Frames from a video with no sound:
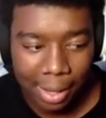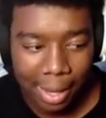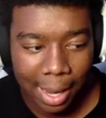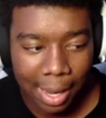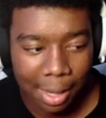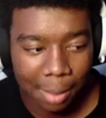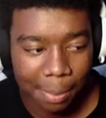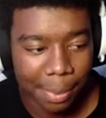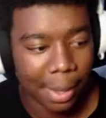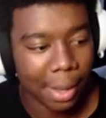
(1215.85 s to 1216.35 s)

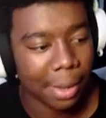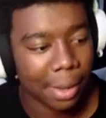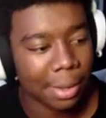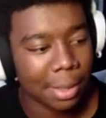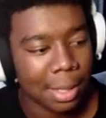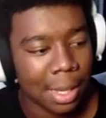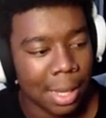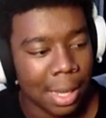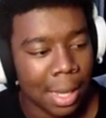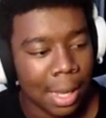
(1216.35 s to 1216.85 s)
handy pals.
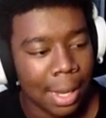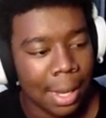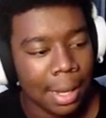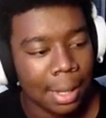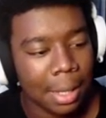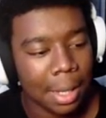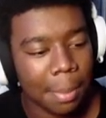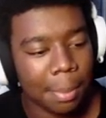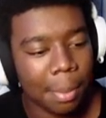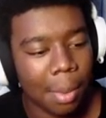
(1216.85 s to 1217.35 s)

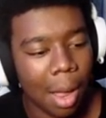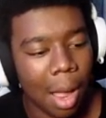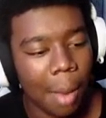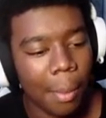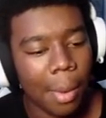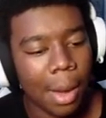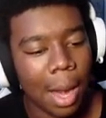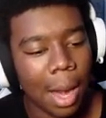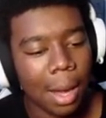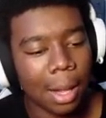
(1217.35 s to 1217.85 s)
Did Mom
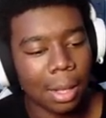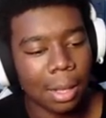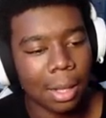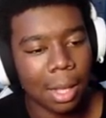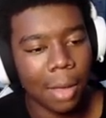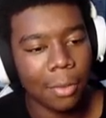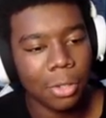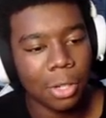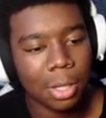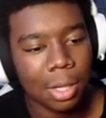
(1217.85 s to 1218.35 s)
run out of
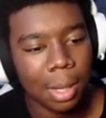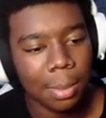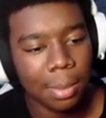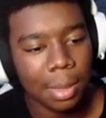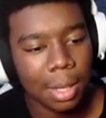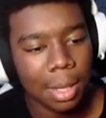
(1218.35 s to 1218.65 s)
gloves or something?